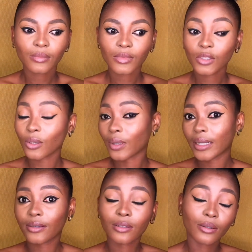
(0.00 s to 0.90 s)
So
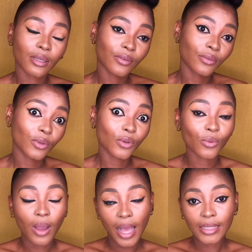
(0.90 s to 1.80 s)
I don't know if
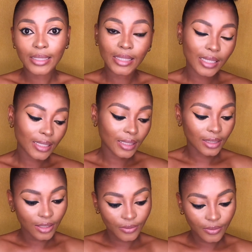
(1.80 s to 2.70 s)
you are seeing the
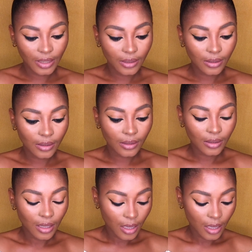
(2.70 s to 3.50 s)
difference.